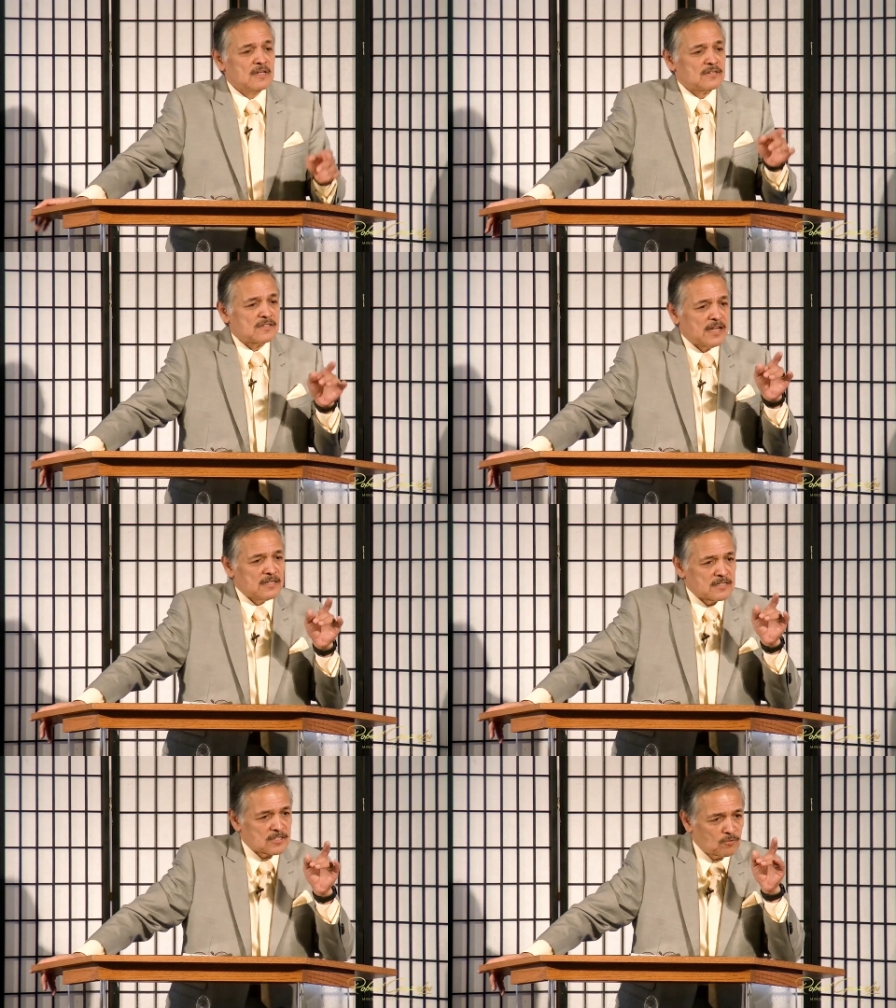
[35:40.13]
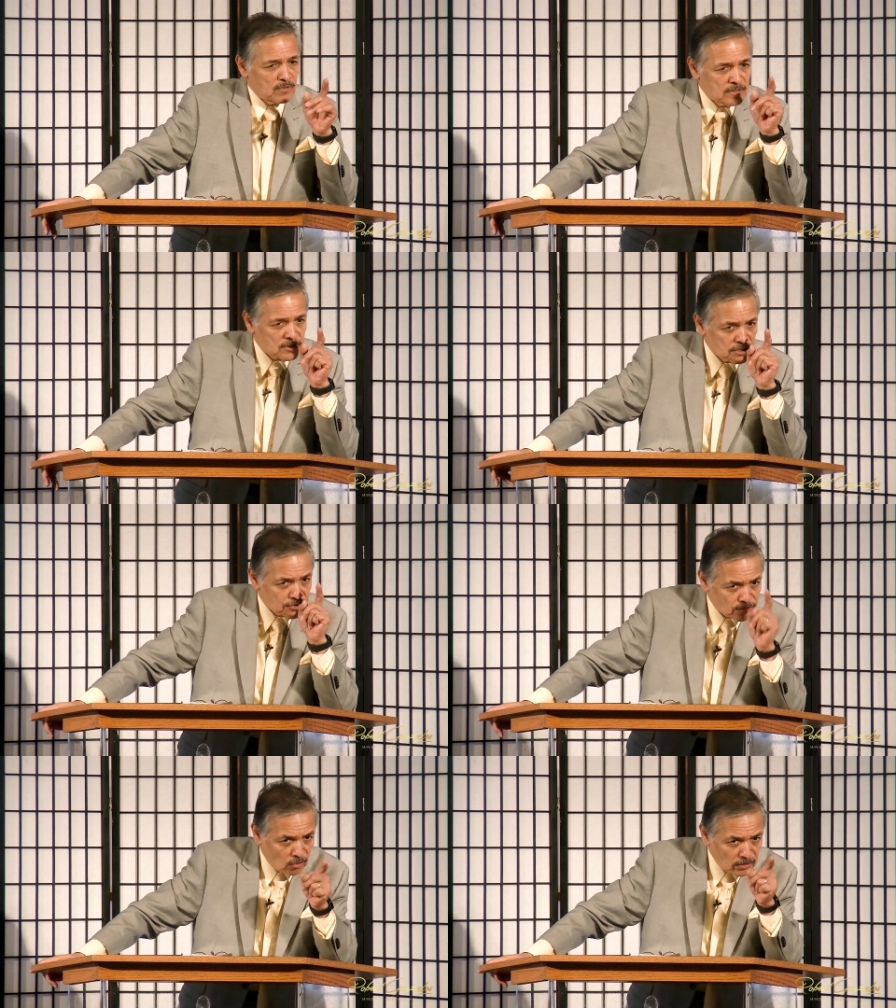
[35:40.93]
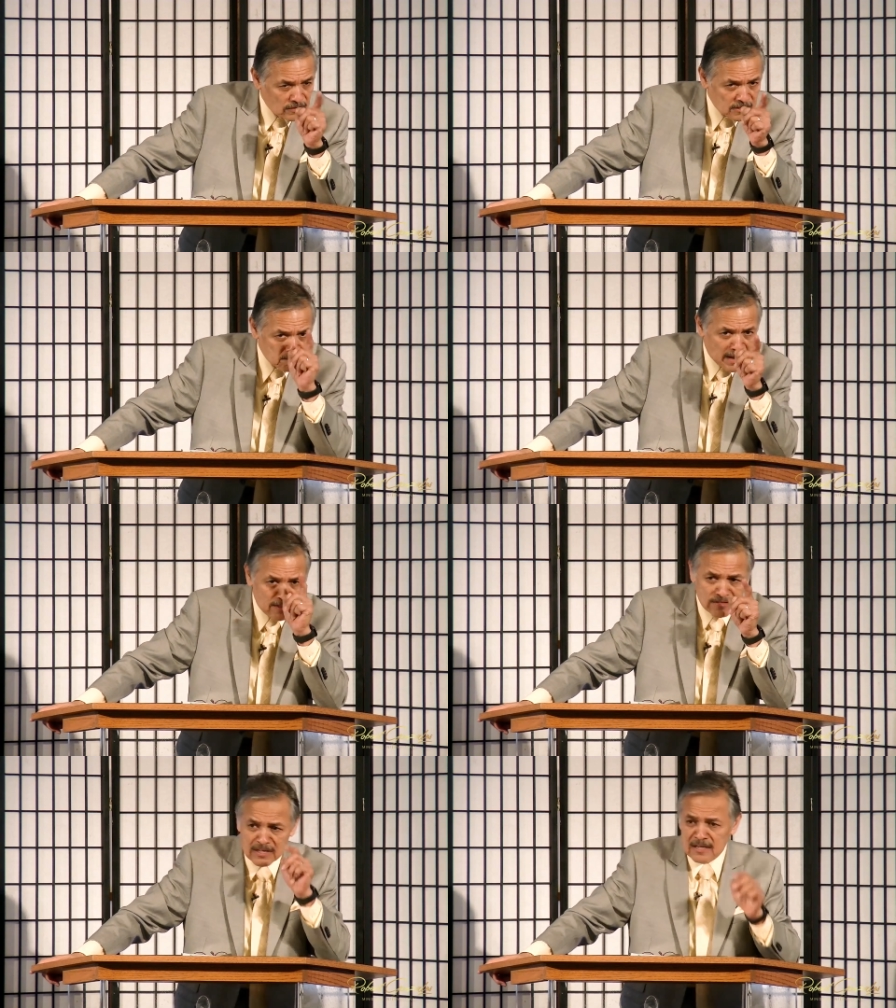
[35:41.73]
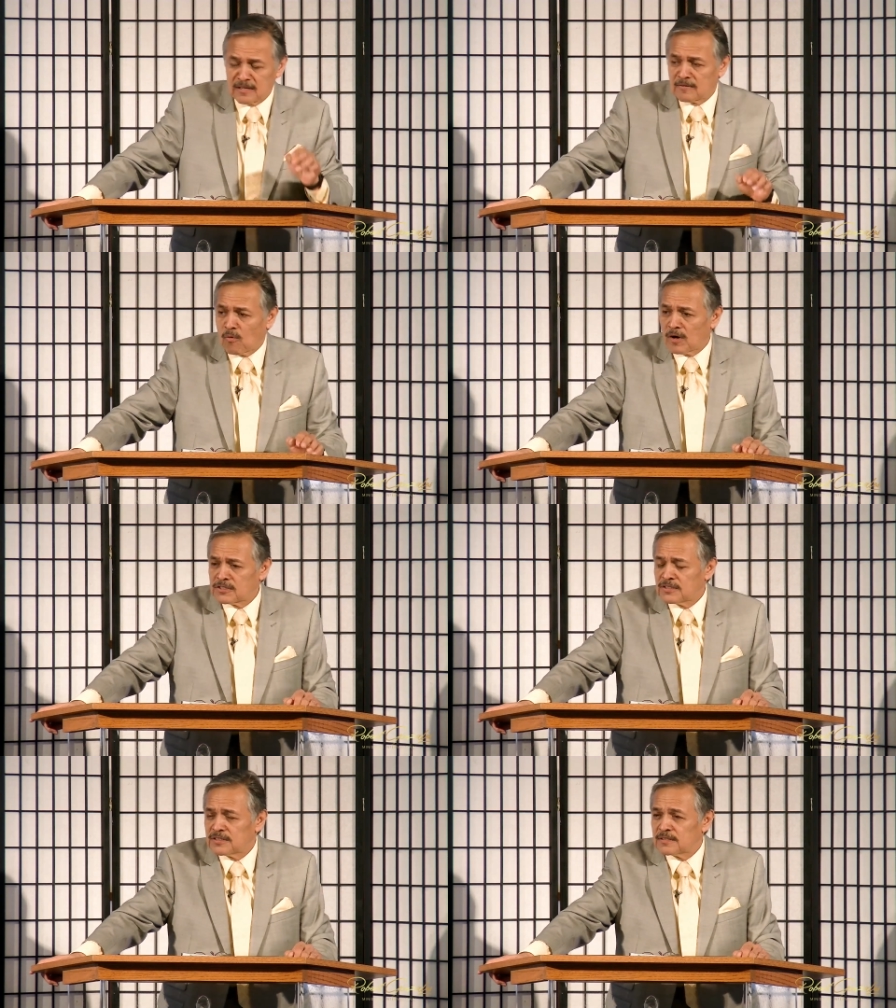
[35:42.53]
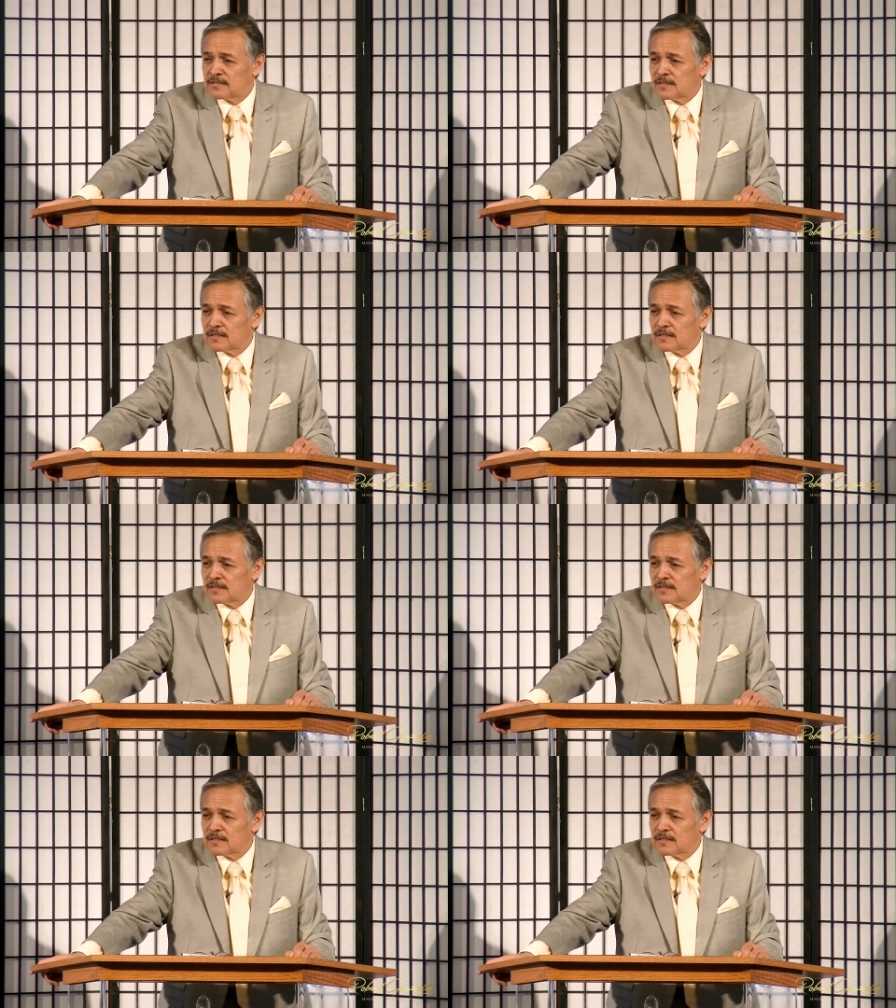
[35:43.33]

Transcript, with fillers: Satan is the one that's controlling this main thing in Washington.